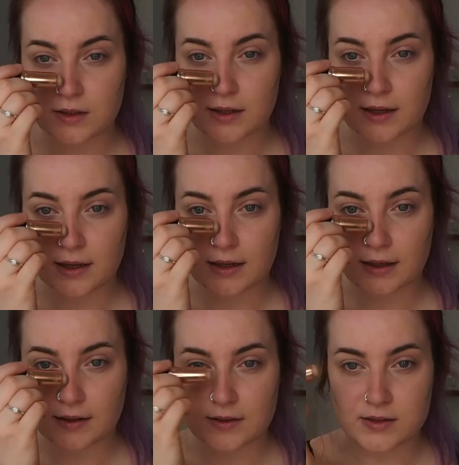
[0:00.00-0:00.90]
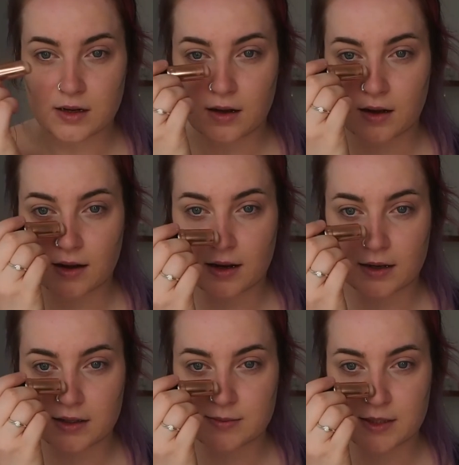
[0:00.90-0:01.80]
Add like the
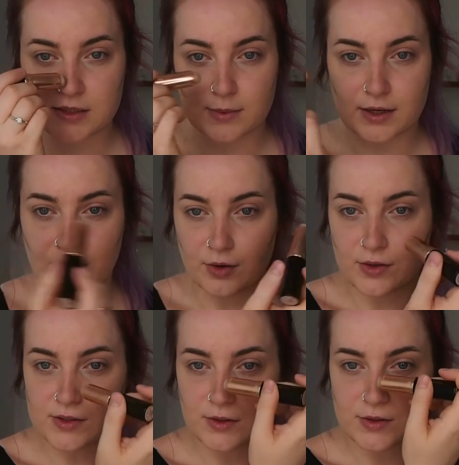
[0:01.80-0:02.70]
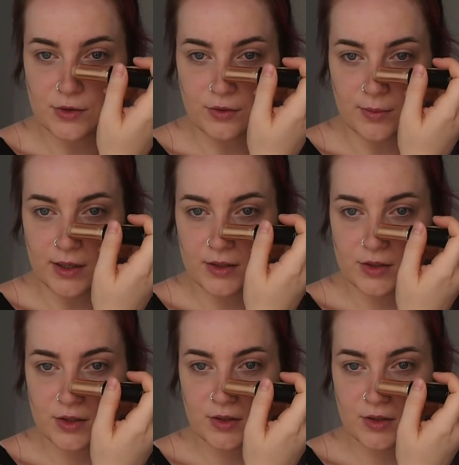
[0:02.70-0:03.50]
tiniest bit to my nose, not too much.